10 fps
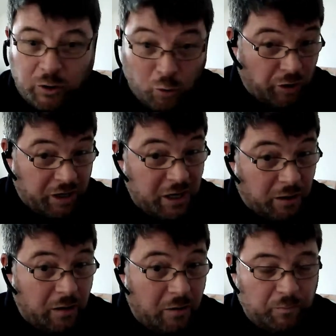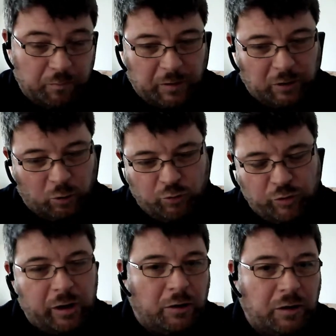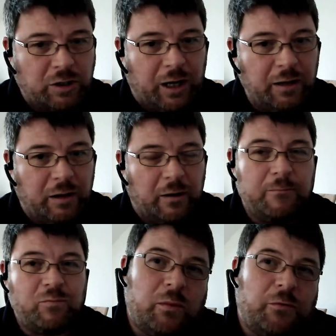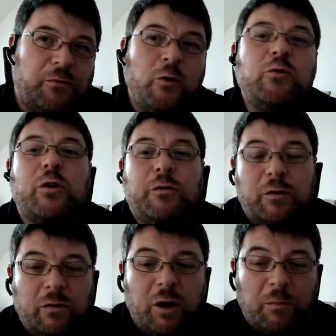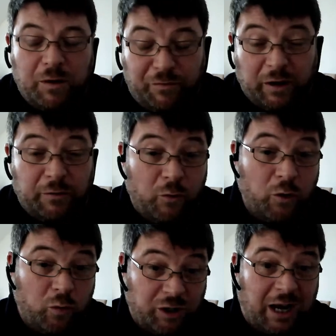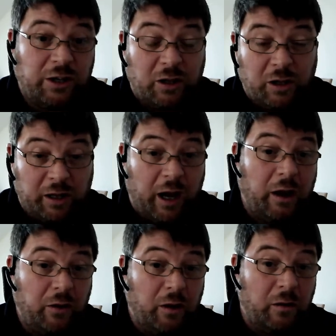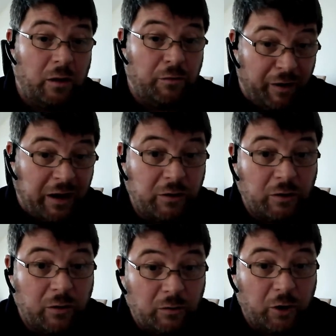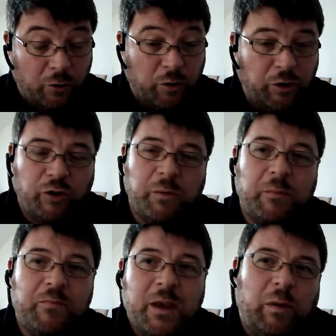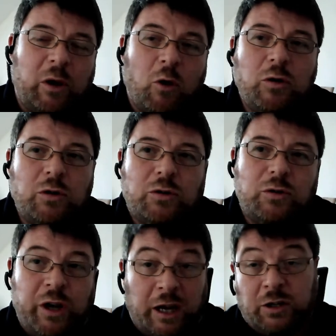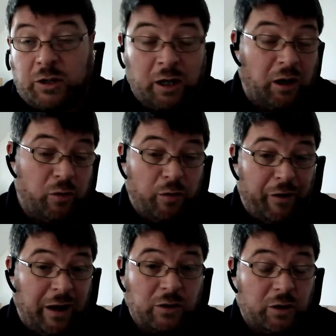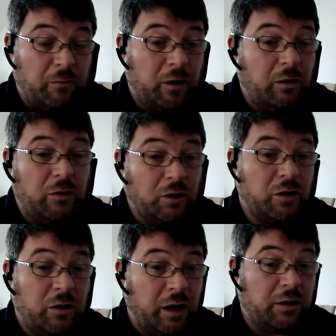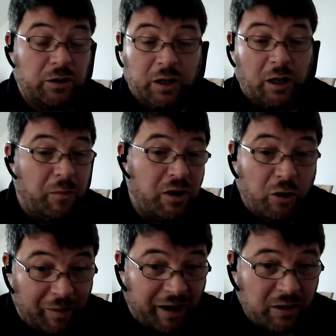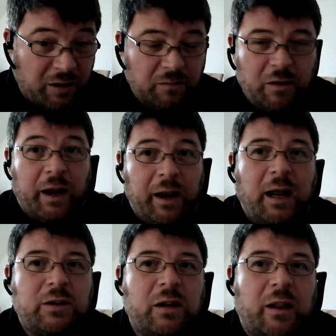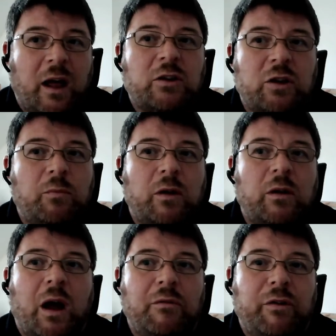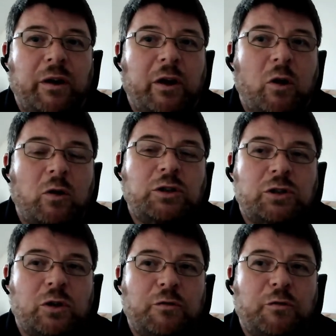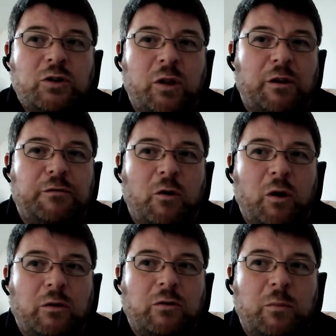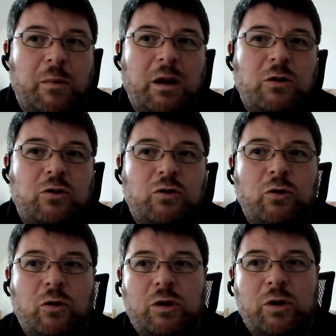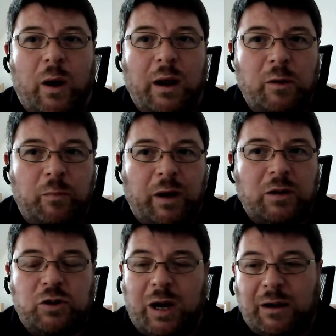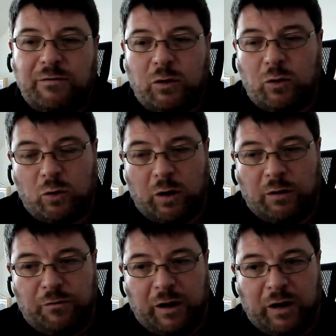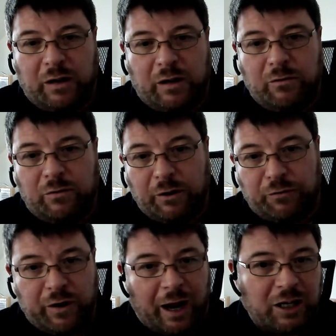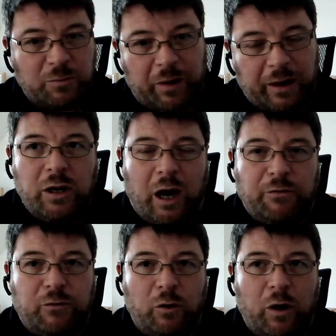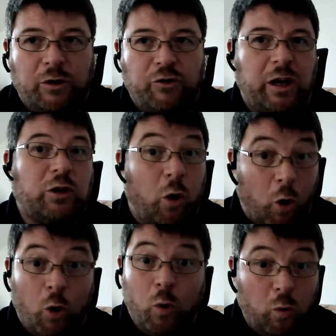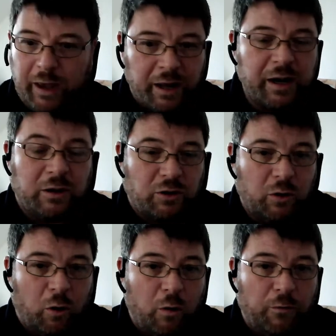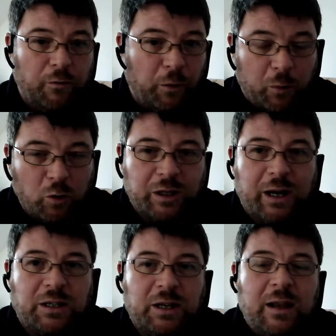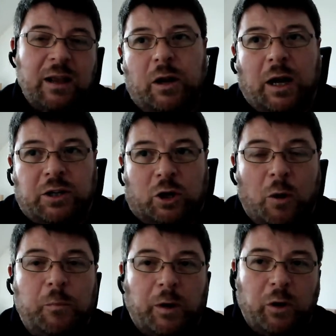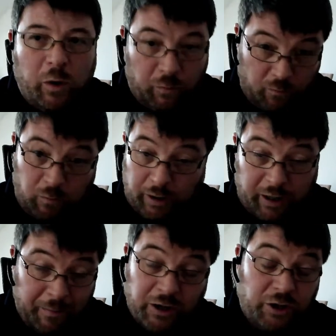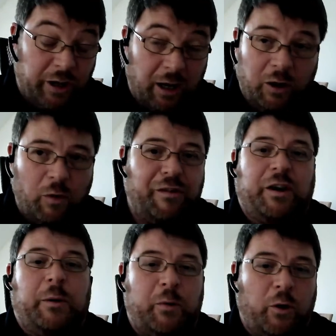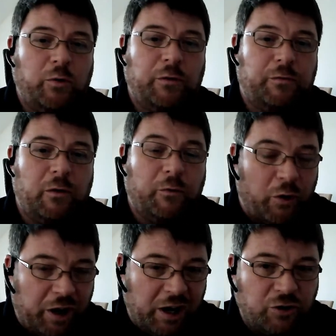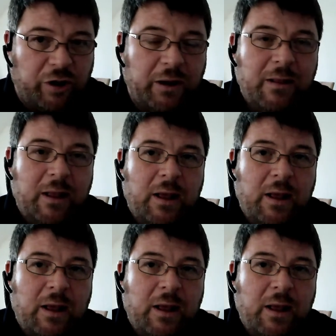They know they need it, but they don't really understand it. The founder of the company Vetaphone was actually the guy that invented Corona treatment. Because necessarily you invent something doesn't necessarily mean you're the best. And actually that's something that I'm very conscious of. So therefore, to make sure that you are the best, you have to do it in very different aspects. You have to address all areas of the process. As a company, we, like I mentioned earlier, we're very proud of our history.